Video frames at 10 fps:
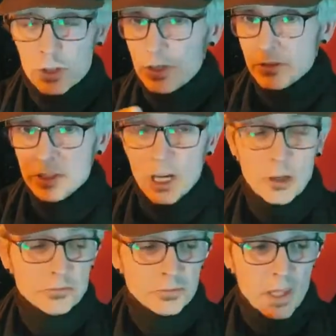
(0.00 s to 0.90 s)
You don't, you
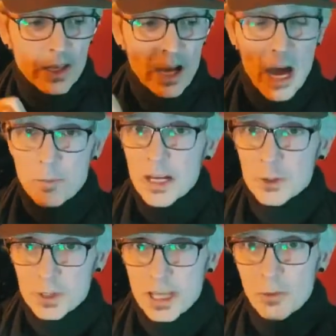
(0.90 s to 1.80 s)
know, I'm not
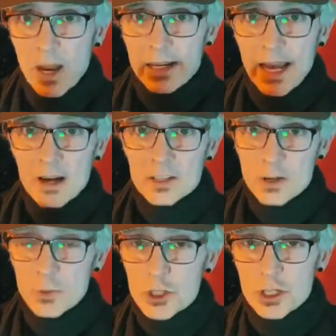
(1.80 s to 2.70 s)
doing that right now because I
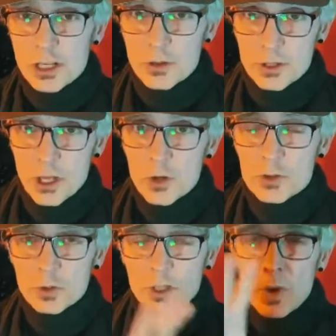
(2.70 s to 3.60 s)
want you to hear the
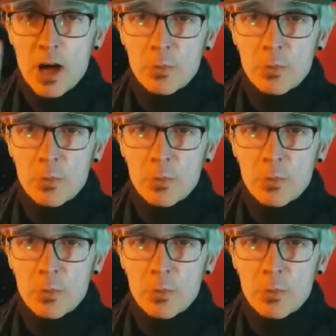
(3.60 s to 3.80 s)
notes really well,